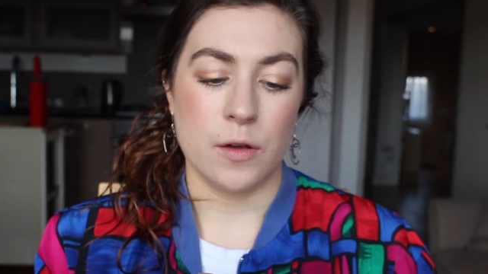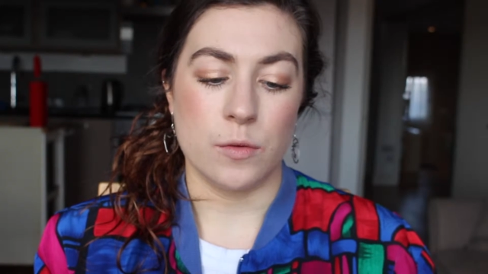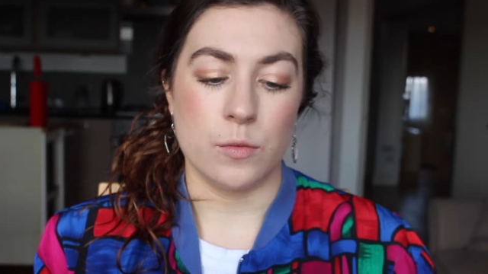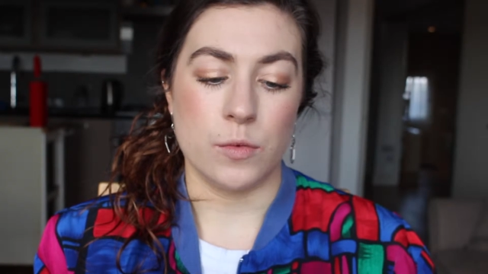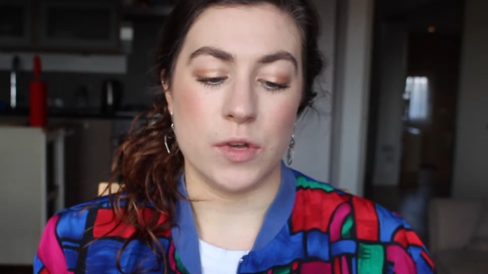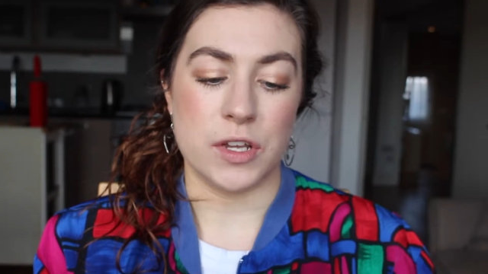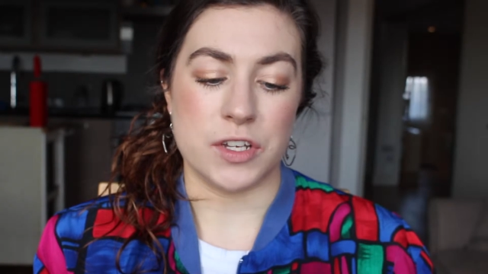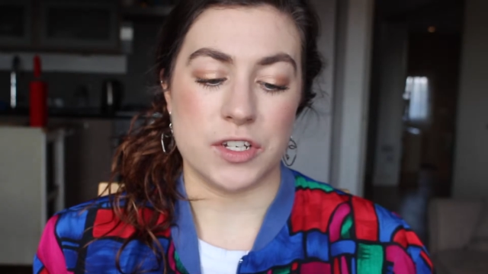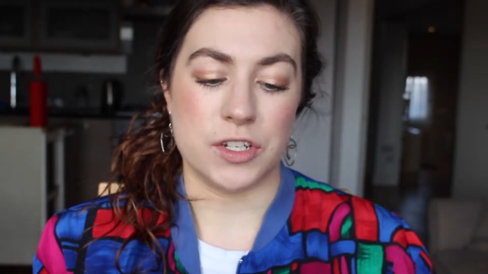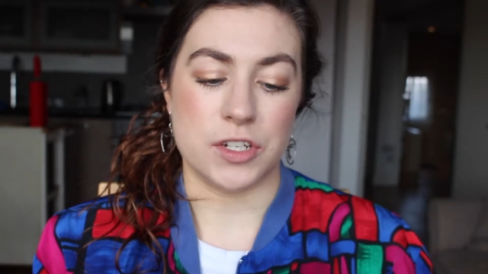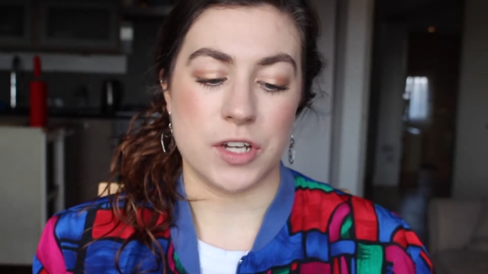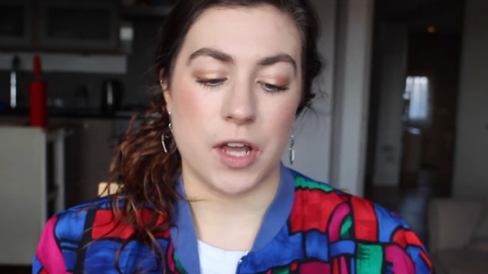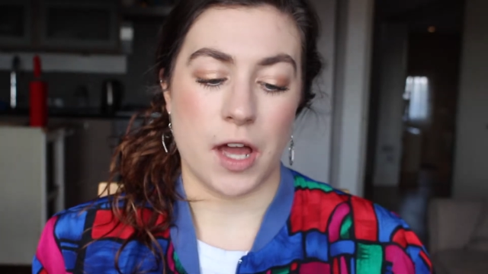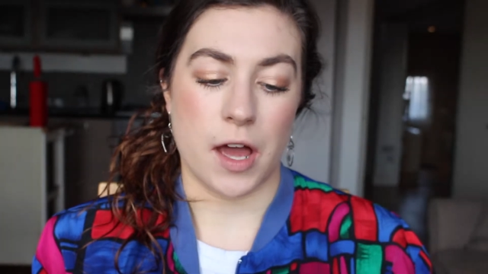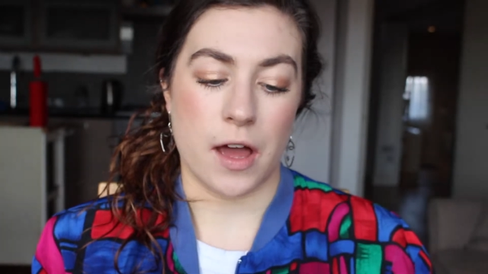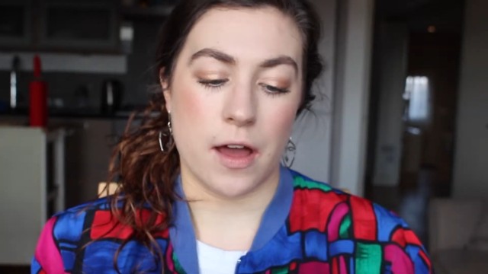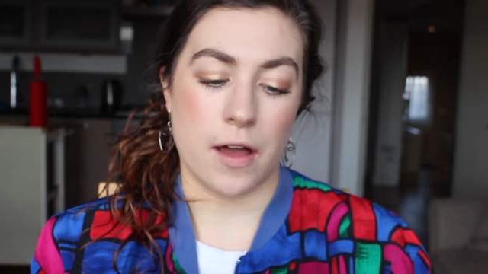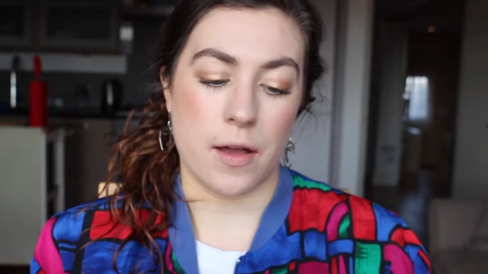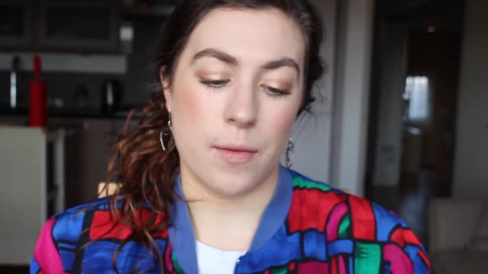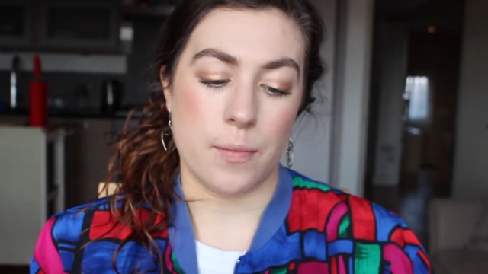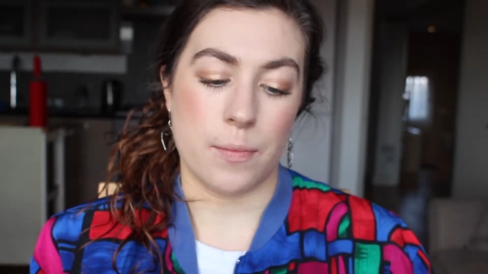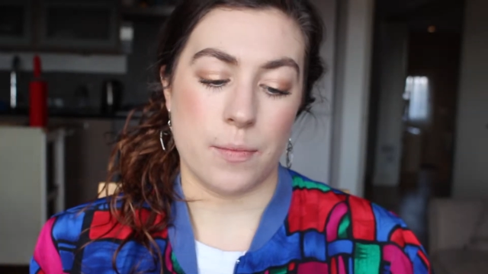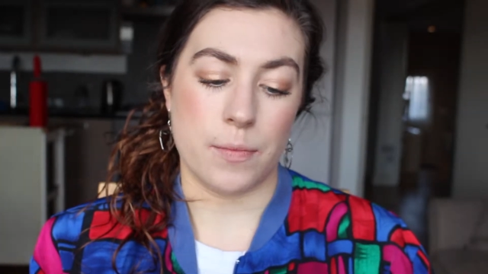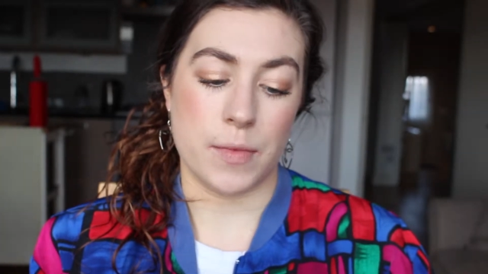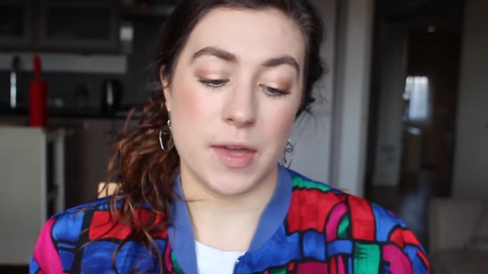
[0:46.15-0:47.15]
which
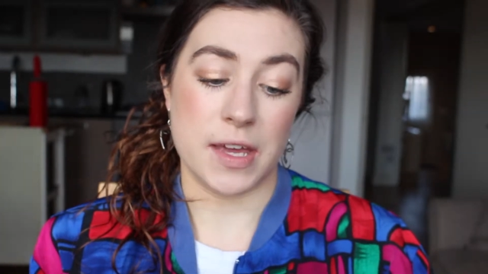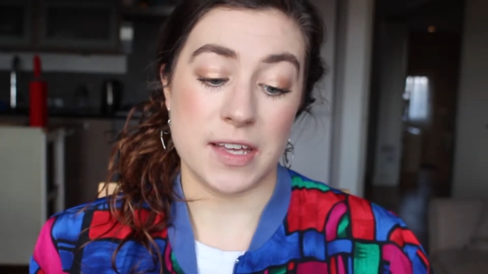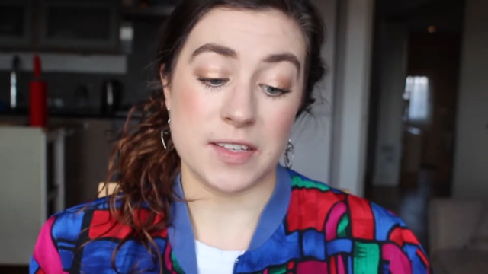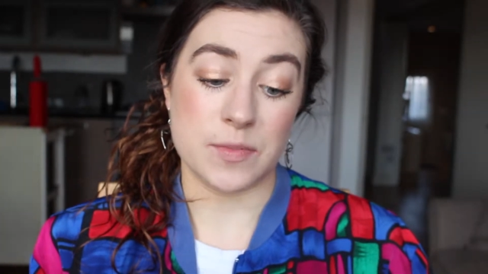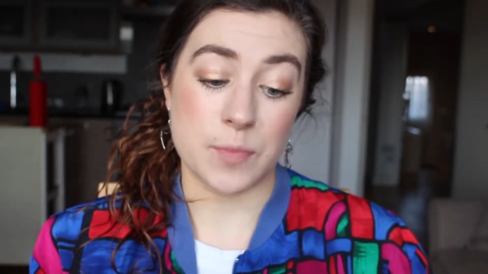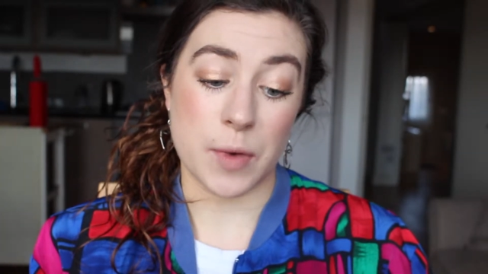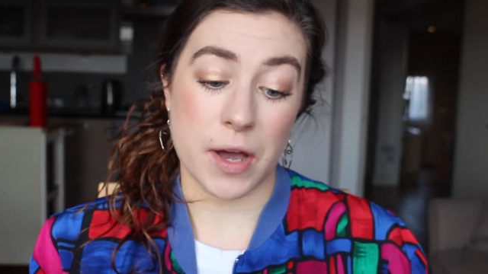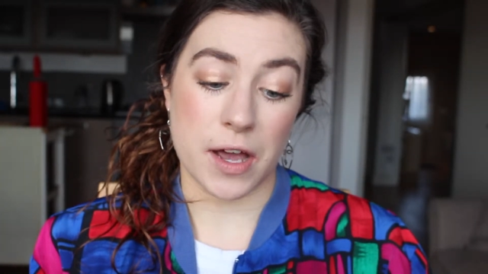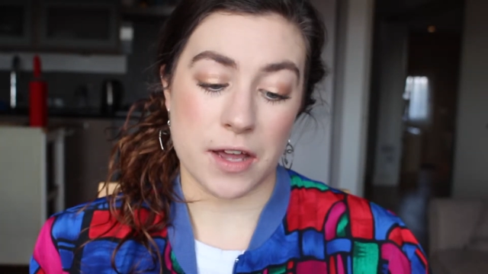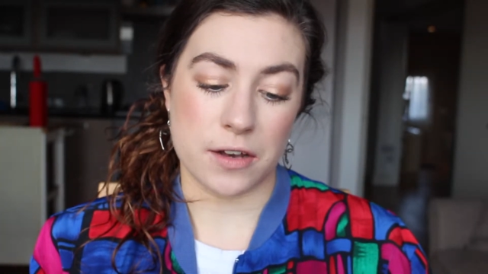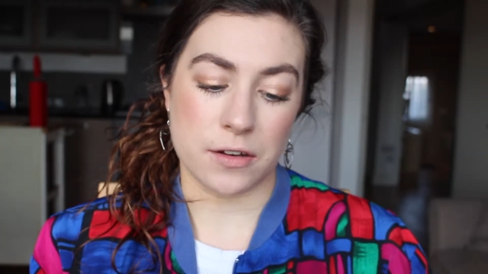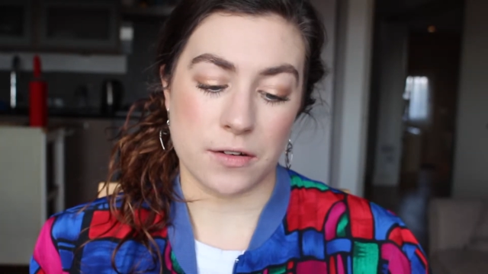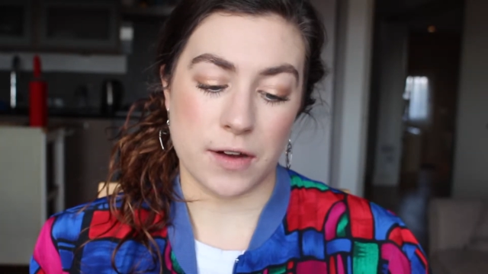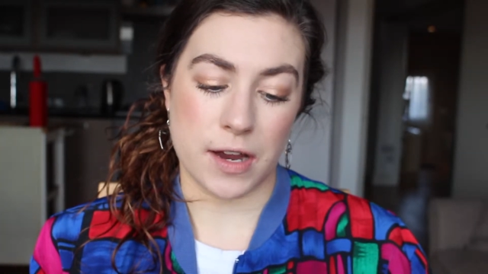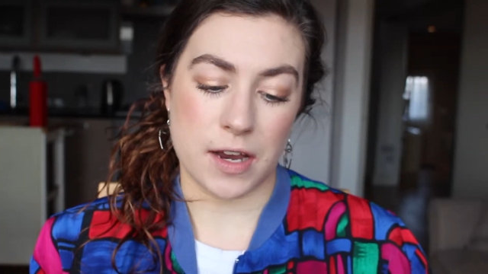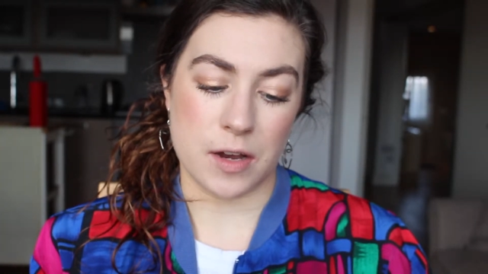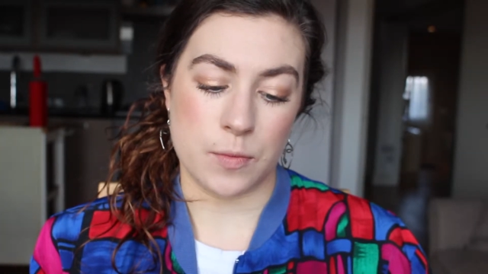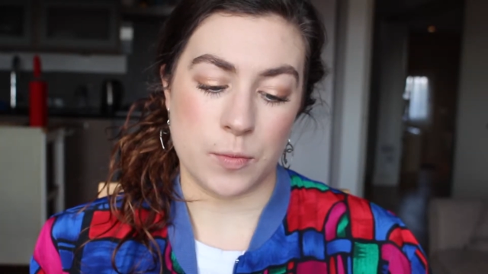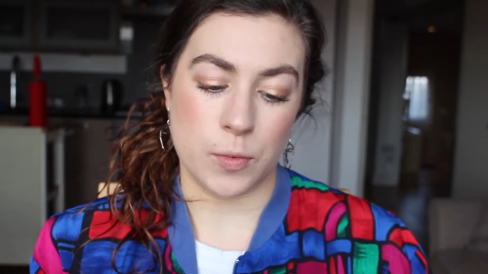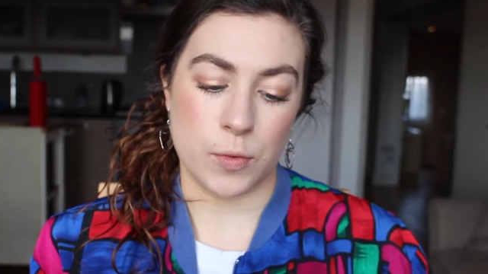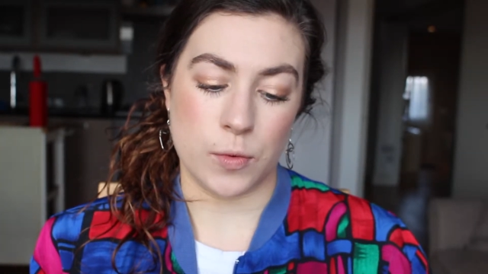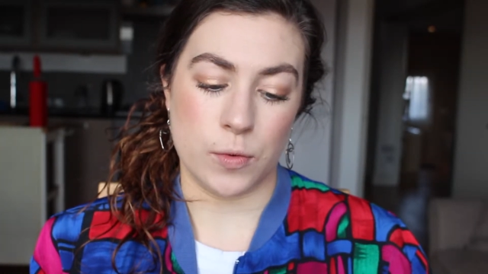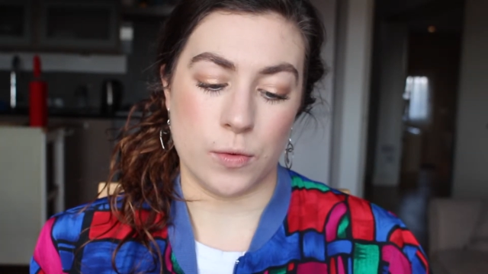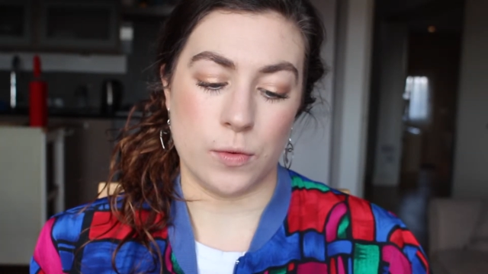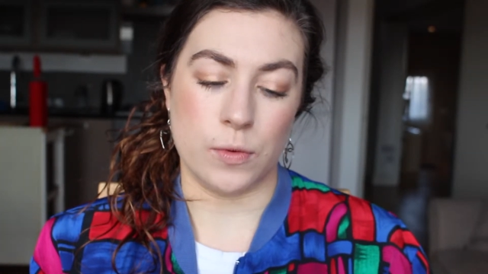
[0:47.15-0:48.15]
is
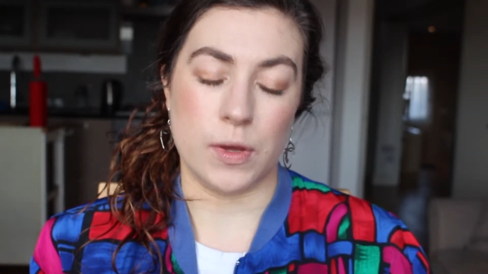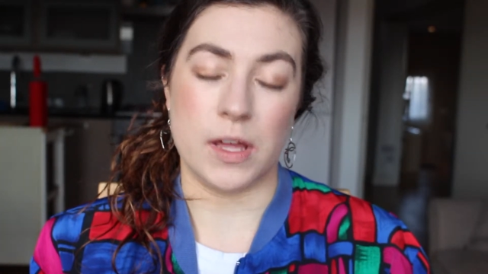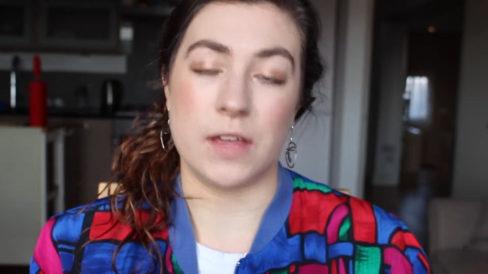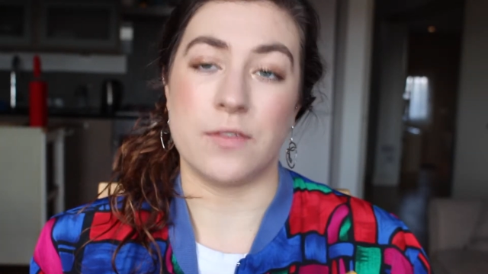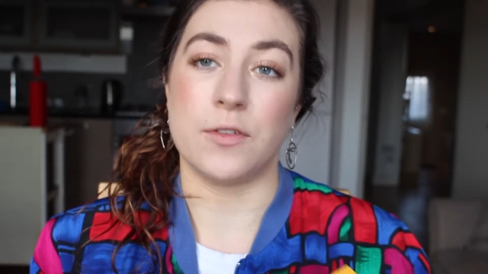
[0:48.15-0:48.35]
biodegradable